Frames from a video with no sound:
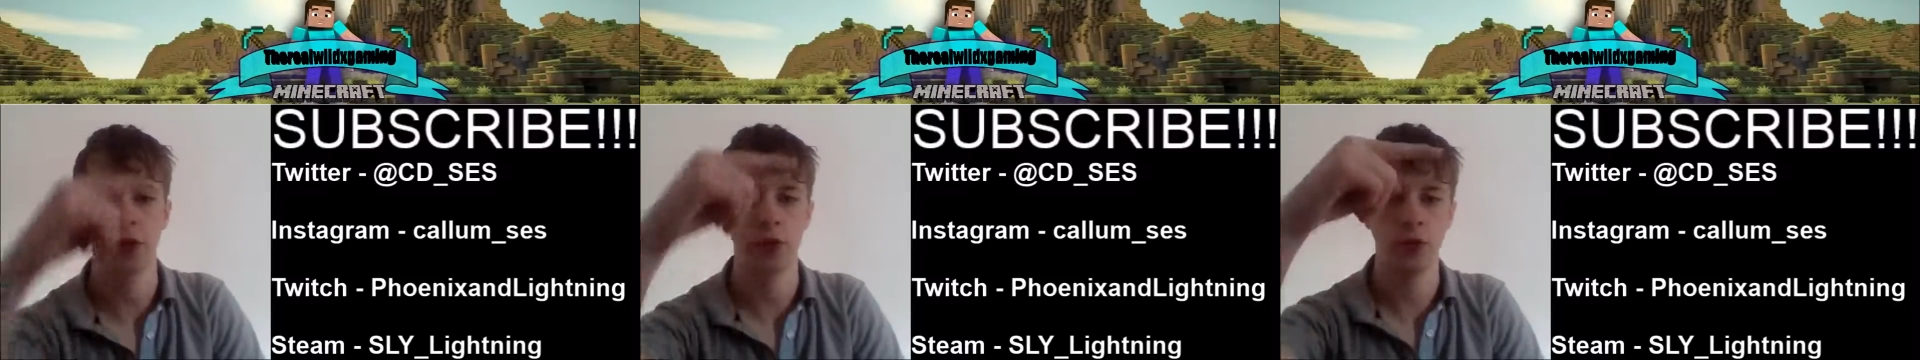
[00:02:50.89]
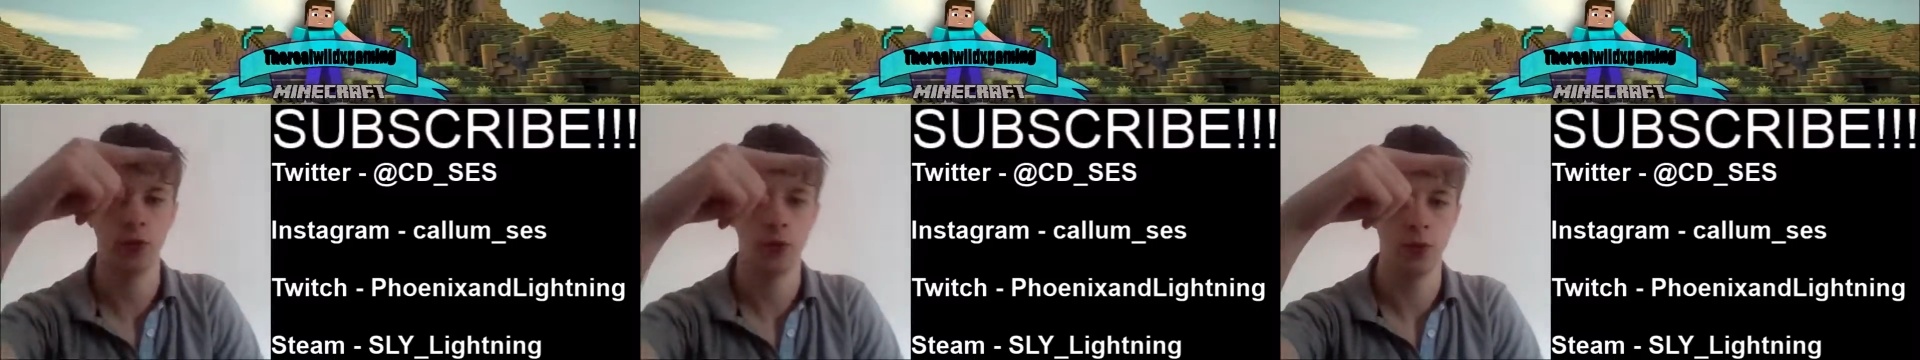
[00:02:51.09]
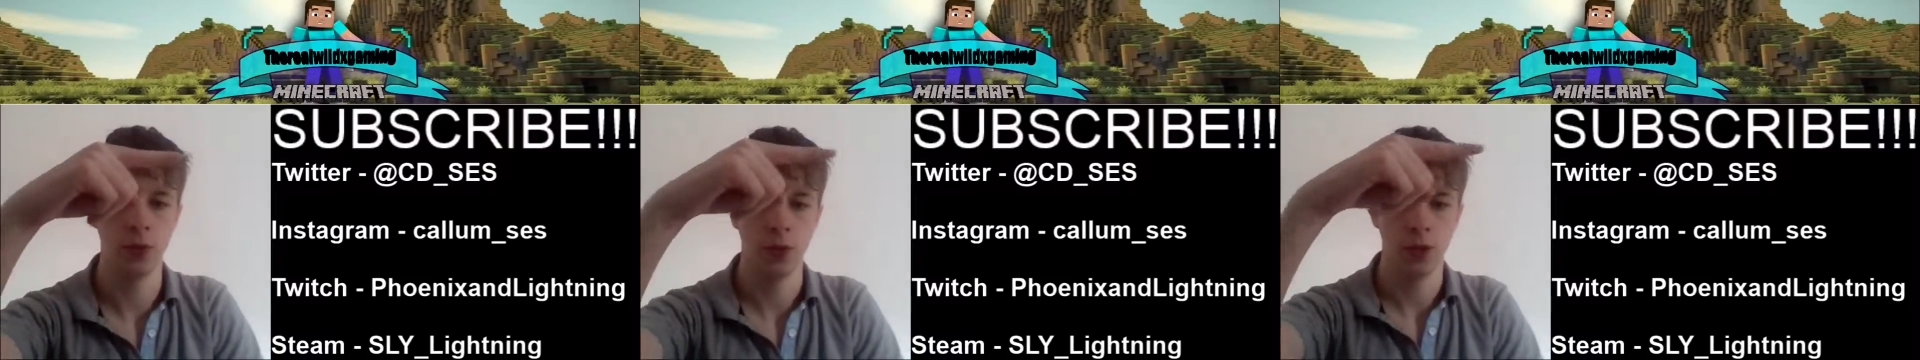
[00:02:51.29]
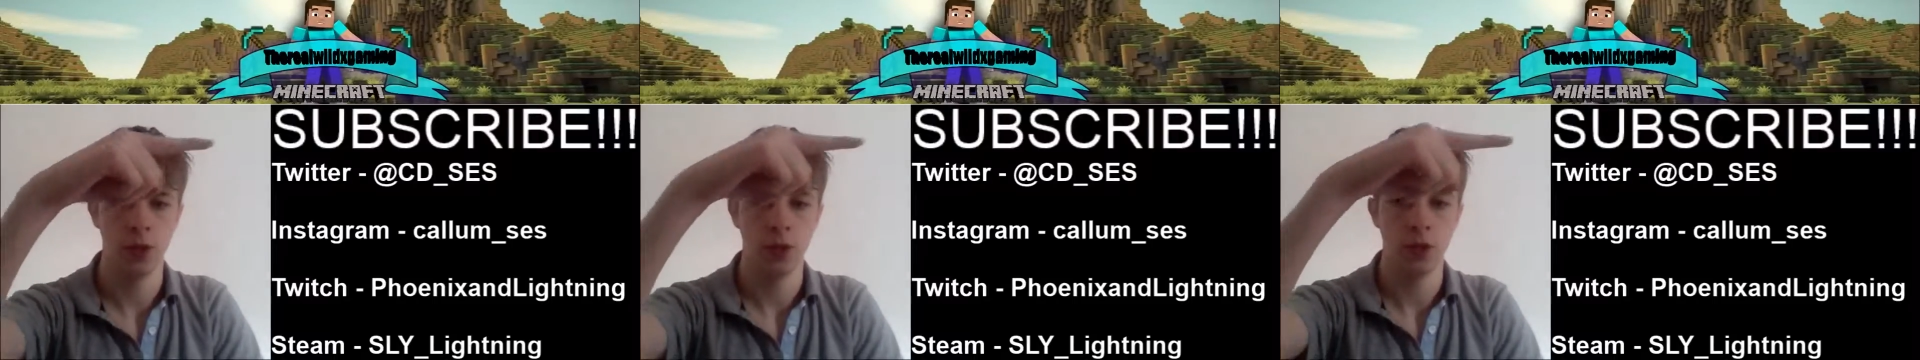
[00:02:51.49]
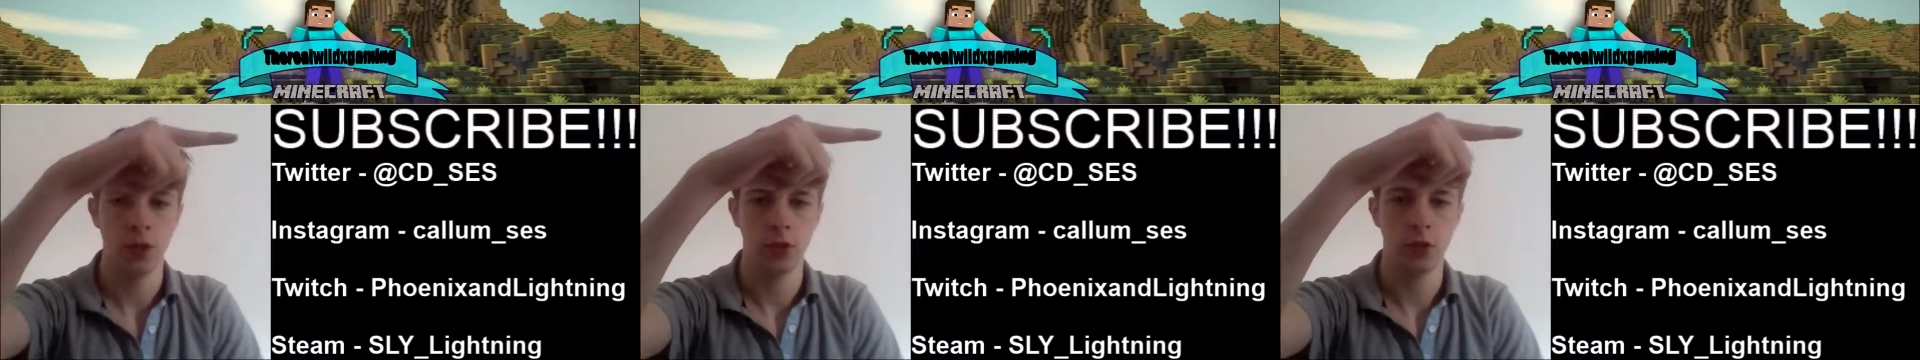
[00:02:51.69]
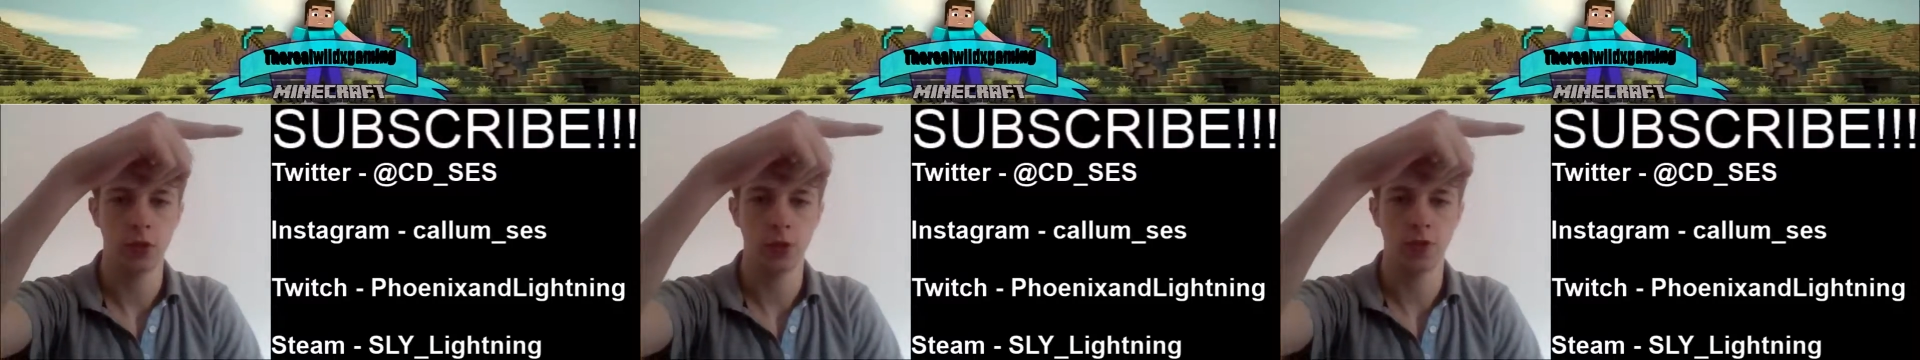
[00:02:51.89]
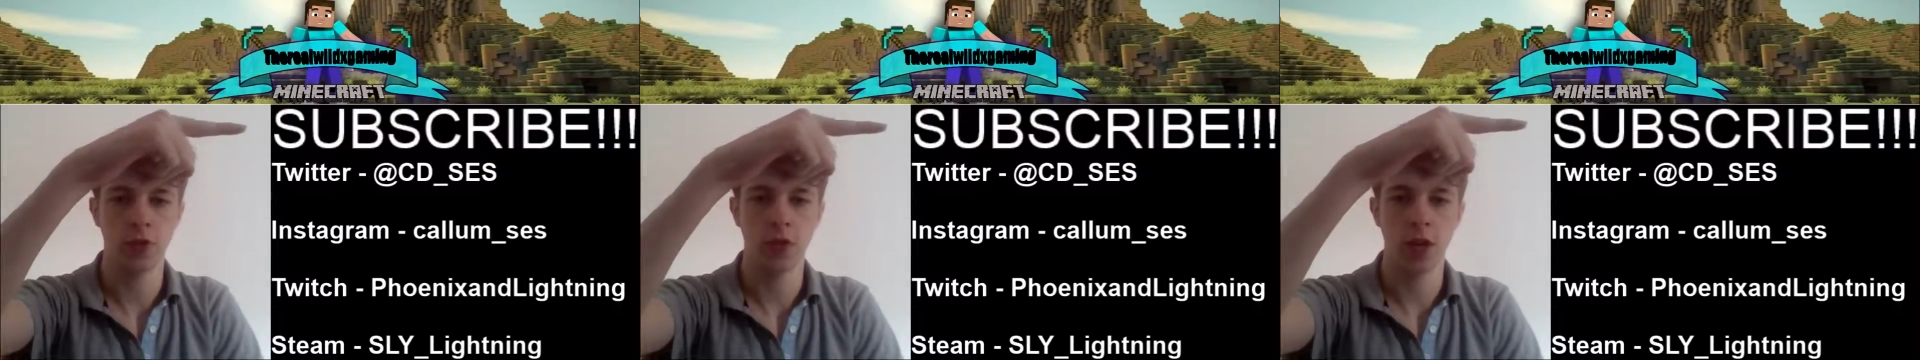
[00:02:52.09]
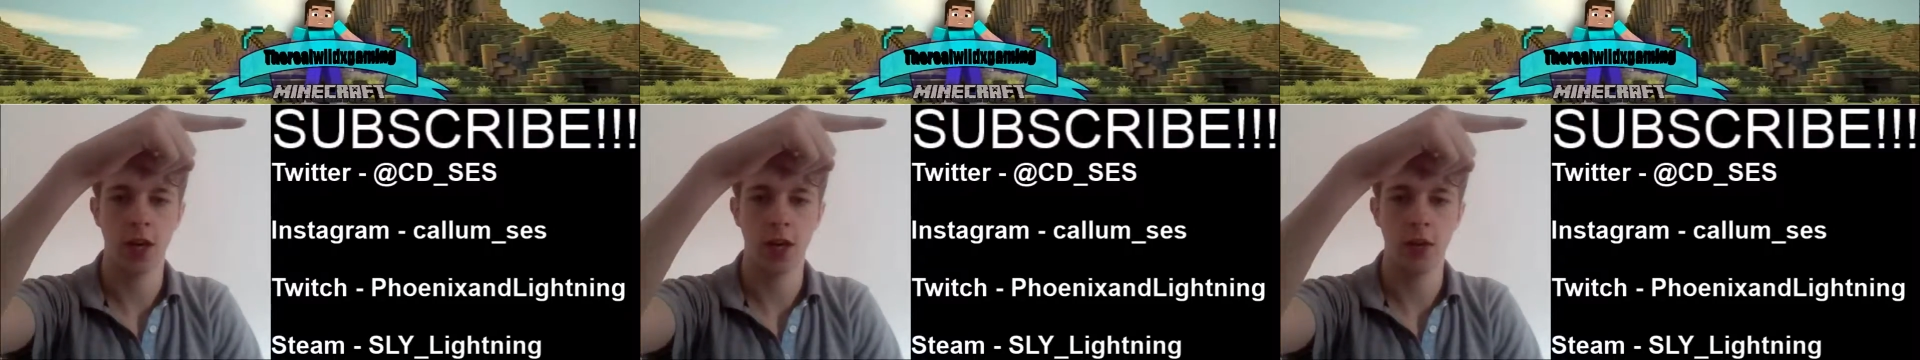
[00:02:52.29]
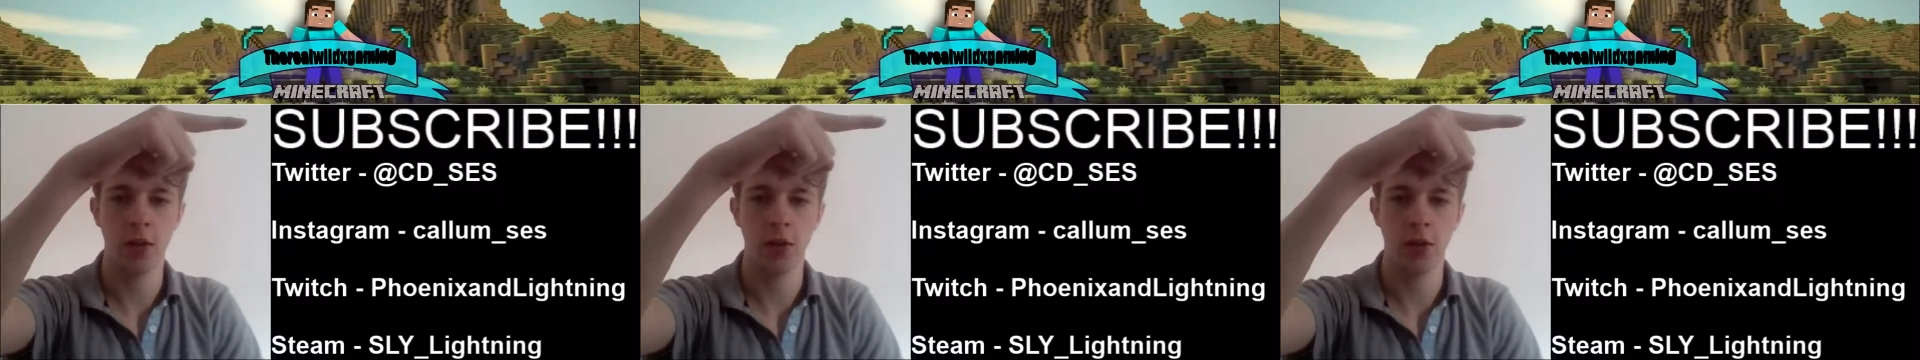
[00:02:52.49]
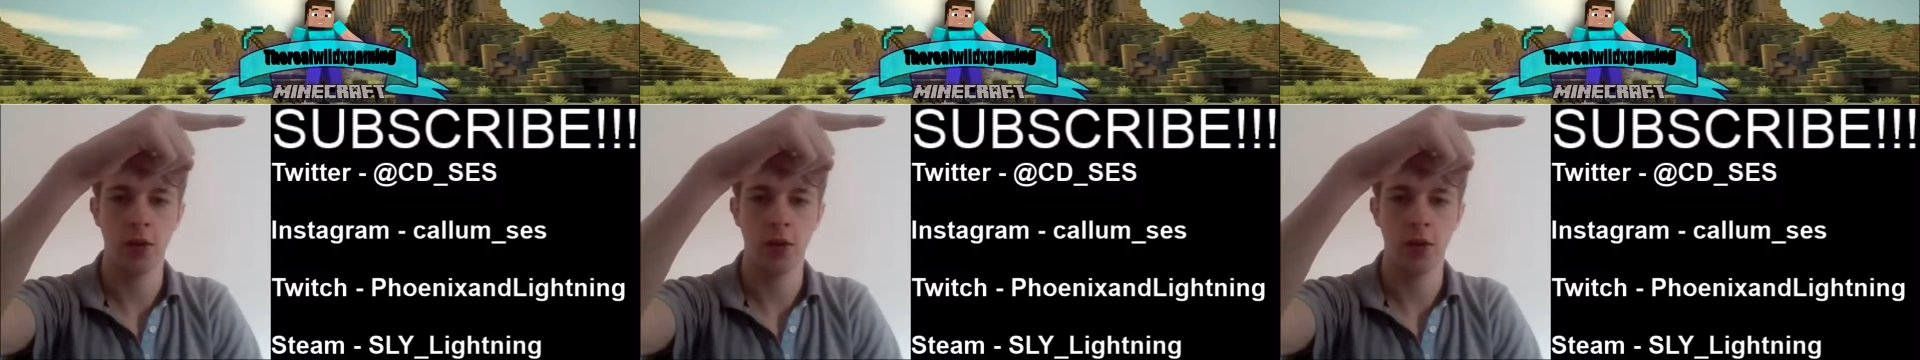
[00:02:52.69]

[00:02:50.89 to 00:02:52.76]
to subscribe,